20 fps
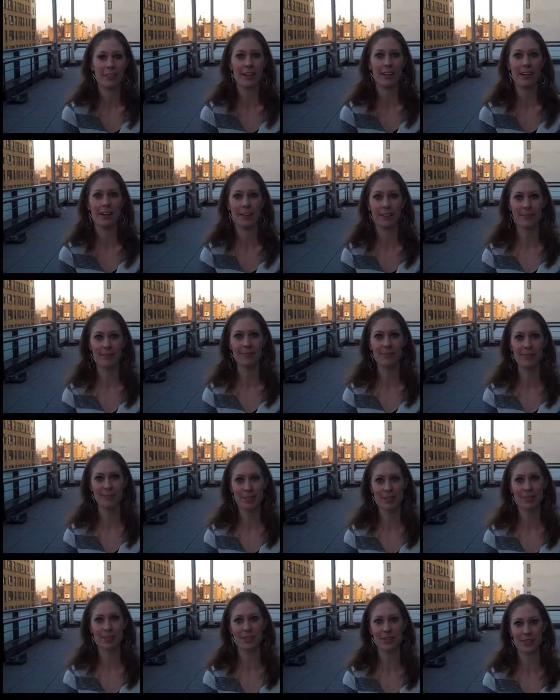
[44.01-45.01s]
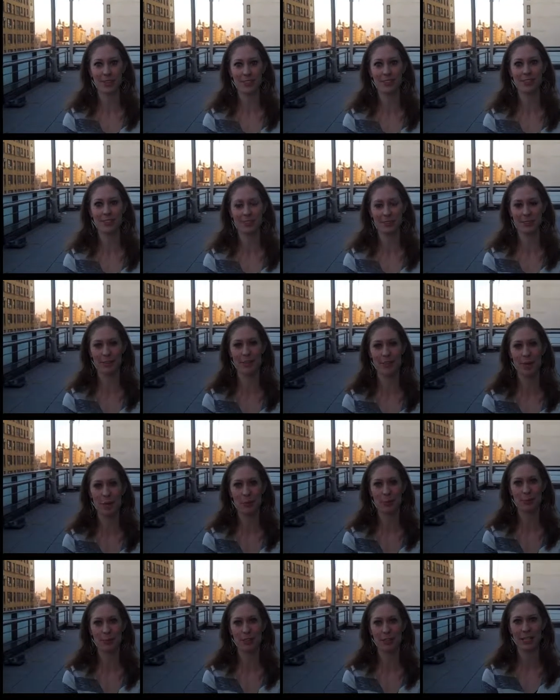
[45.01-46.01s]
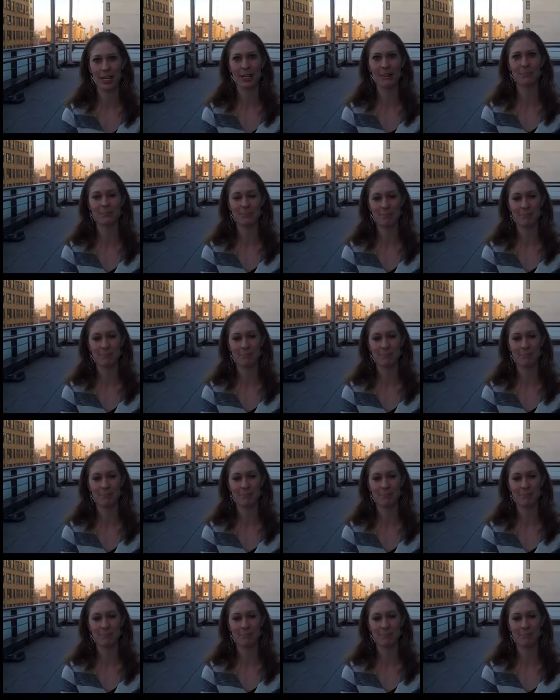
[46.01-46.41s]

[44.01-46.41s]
And so this really helped with that.